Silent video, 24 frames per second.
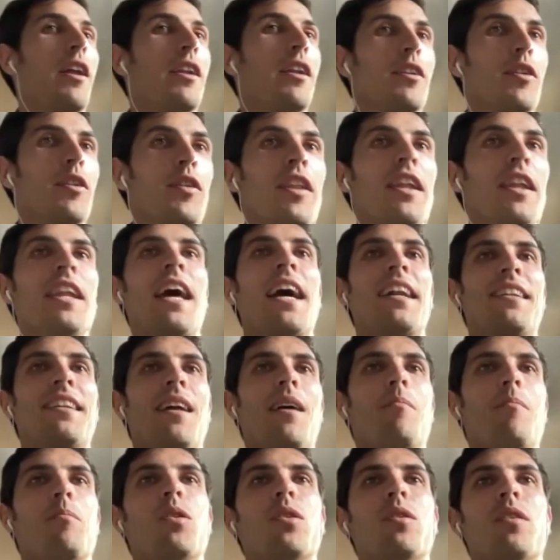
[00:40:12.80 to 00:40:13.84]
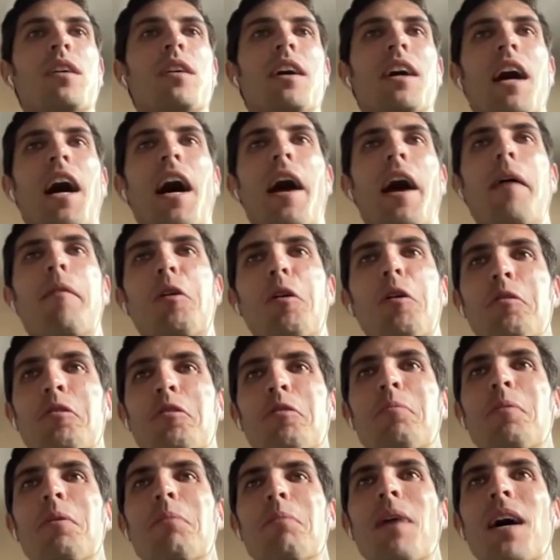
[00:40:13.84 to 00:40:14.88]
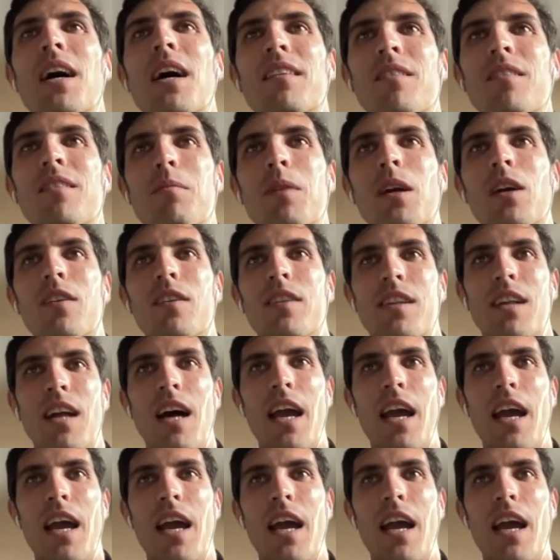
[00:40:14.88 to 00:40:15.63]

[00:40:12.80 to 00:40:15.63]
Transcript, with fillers: to the next demo, I'm going to be better because